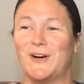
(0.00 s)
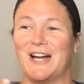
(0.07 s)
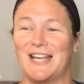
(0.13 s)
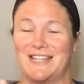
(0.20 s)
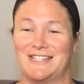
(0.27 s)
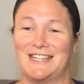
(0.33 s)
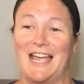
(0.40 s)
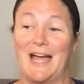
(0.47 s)

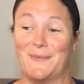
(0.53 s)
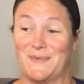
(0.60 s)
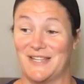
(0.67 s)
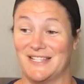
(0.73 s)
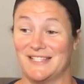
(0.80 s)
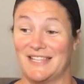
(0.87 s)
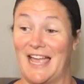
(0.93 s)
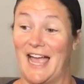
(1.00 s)
what
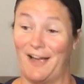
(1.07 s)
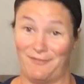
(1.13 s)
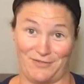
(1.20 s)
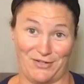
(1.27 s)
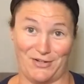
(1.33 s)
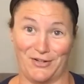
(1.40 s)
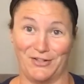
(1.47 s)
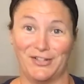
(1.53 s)
happens
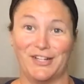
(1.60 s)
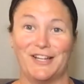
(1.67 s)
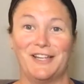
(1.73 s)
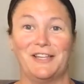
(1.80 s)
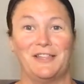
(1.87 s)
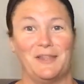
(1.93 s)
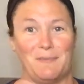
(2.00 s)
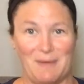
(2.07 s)
after
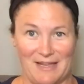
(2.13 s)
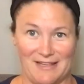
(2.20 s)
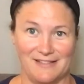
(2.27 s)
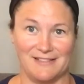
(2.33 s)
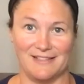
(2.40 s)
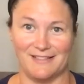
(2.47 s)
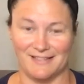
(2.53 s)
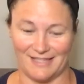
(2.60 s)
the
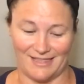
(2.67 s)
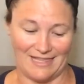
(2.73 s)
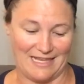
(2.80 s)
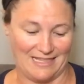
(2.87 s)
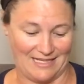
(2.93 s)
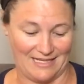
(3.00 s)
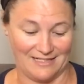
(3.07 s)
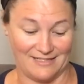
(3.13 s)
bins is that
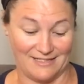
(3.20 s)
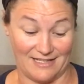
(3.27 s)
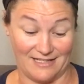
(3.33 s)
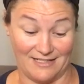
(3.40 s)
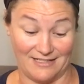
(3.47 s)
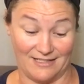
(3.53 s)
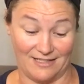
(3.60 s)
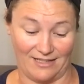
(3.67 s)
they then
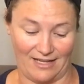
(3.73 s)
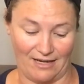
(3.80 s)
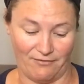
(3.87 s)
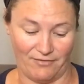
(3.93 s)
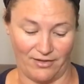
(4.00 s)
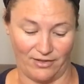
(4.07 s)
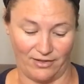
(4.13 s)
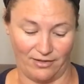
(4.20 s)
send it to the
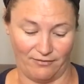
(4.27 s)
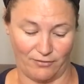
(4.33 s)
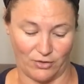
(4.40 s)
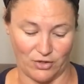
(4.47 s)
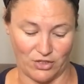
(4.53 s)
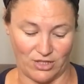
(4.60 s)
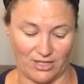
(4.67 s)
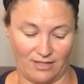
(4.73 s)
landfill,
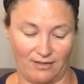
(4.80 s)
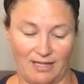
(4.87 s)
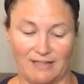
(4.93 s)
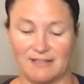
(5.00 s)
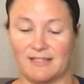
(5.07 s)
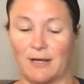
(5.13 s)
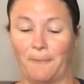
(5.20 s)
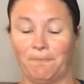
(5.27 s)

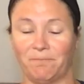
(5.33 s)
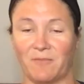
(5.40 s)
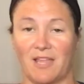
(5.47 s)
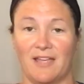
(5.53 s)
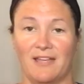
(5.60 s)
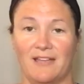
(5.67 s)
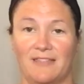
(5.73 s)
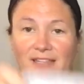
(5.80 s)
unfortunately. So
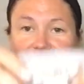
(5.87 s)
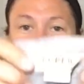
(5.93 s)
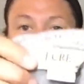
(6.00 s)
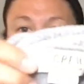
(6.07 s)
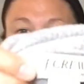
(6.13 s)
this